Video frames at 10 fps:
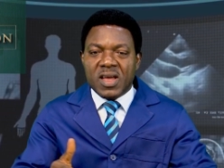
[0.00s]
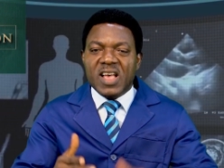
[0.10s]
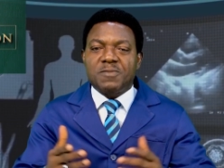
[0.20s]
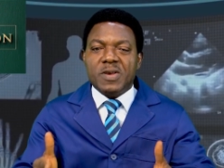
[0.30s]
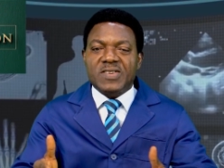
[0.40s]

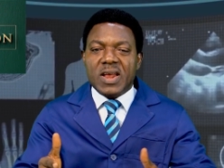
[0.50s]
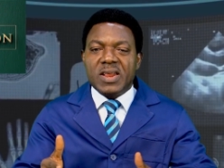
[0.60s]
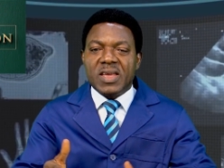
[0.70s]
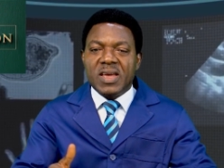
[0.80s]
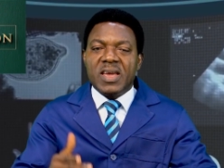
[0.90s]

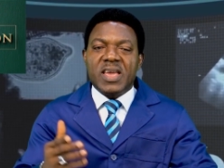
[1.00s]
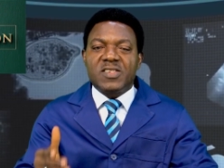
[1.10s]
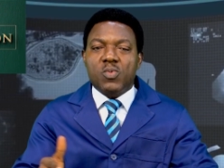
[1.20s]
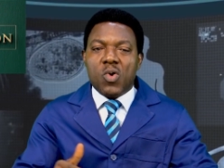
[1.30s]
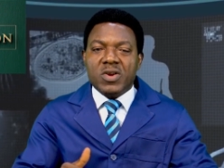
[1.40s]
especially,
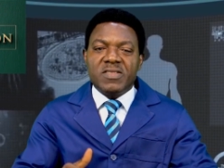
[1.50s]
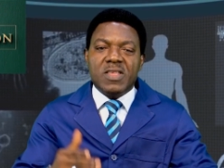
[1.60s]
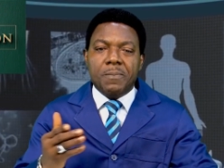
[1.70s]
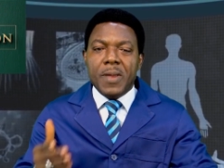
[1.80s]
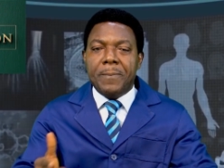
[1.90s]
is what
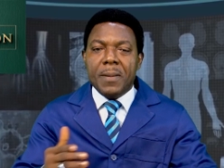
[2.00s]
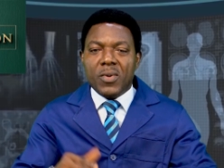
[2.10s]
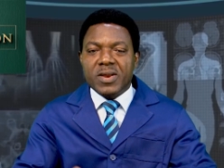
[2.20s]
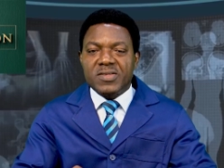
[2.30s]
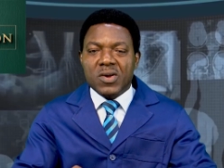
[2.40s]
the BP
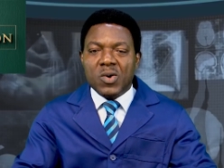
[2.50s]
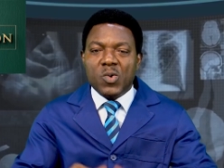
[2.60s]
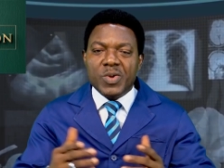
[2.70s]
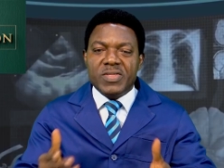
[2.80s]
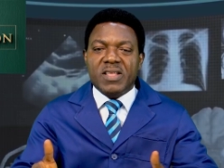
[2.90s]
monitor
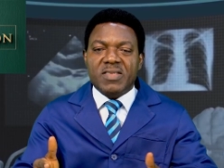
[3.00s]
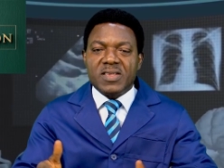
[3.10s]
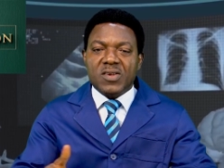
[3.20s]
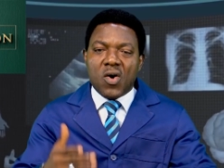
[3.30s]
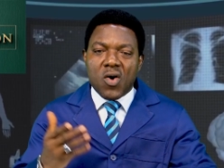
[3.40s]
will
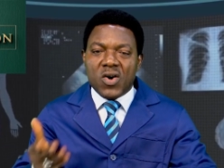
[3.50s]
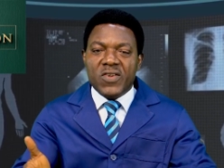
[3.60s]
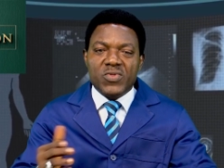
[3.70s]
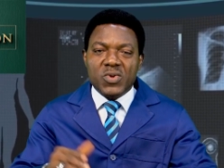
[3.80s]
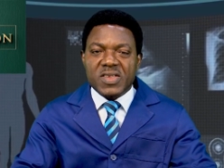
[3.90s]
dictate or
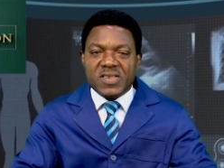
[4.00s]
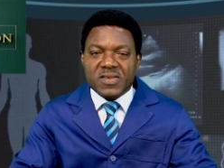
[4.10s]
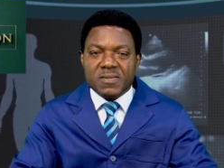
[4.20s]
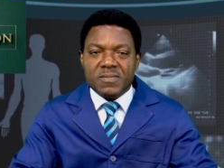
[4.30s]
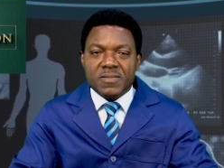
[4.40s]
notice.